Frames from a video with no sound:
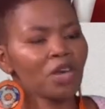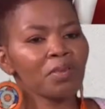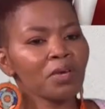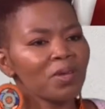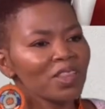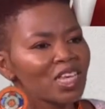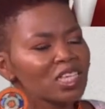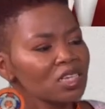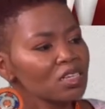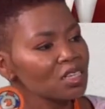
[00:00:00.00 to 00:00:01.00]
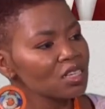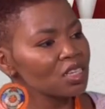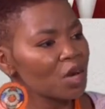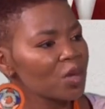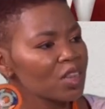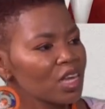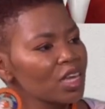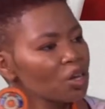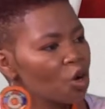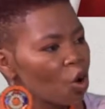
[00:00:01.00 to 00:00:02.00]
People, they still see someone they
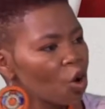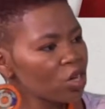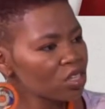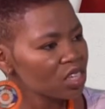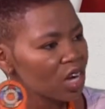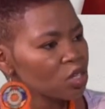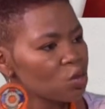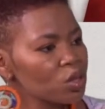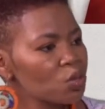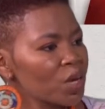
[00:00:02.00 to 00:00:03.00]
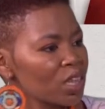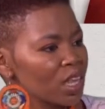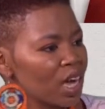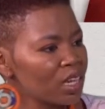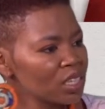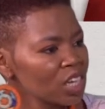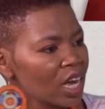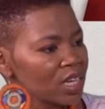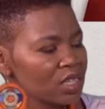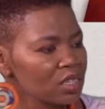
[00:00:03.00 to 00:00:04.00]
can go consult with when they are in
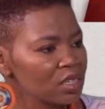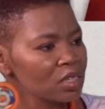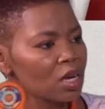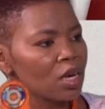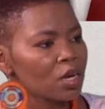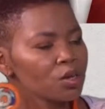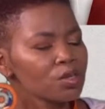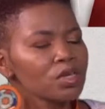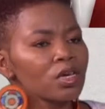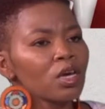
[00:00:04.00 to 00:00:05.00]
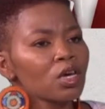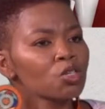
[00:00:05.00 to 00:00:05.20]
challenges, you see.